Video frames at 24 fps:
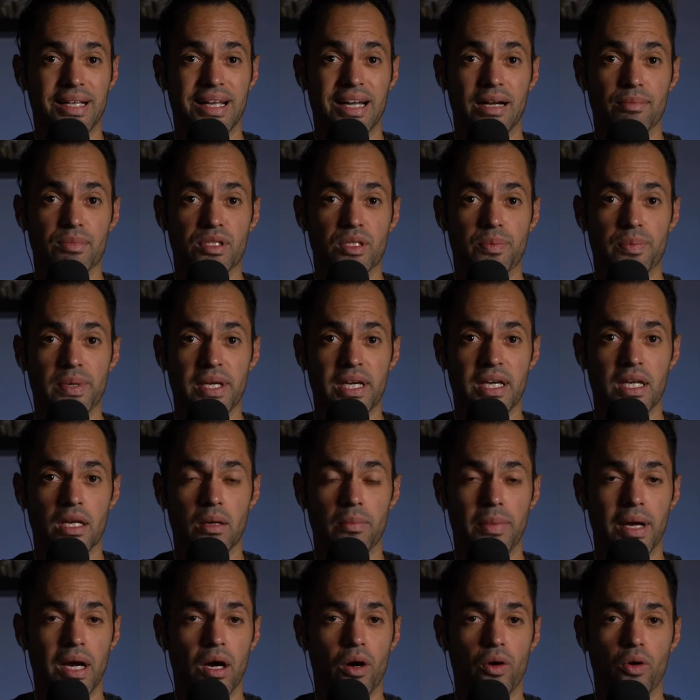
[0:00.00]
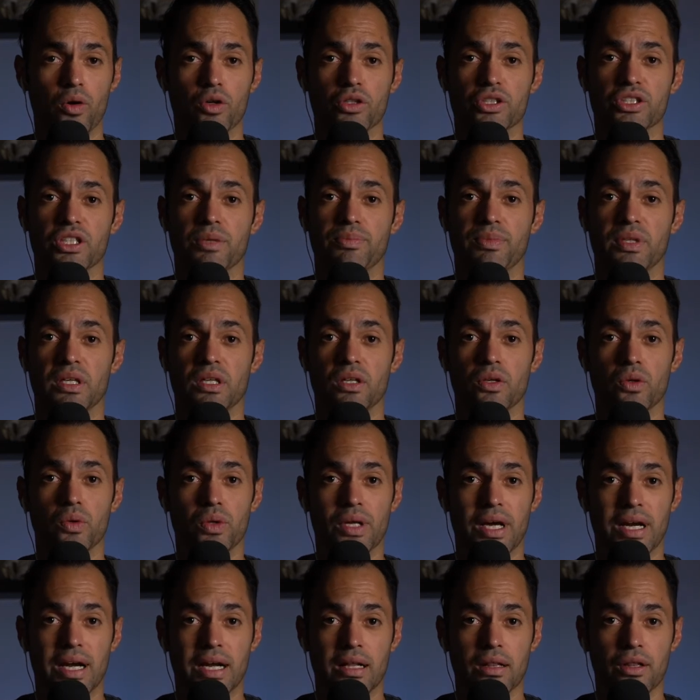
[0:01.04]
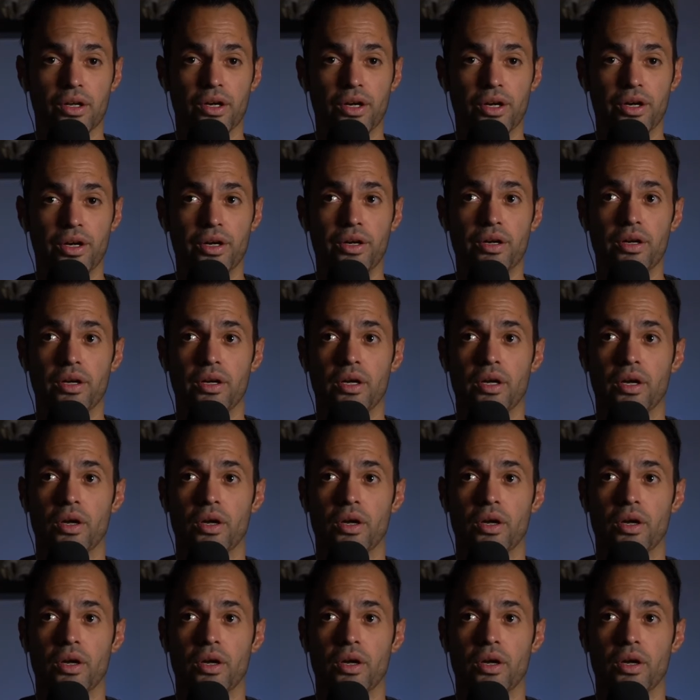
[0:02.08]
that I'm speaking about, or something new that I learned,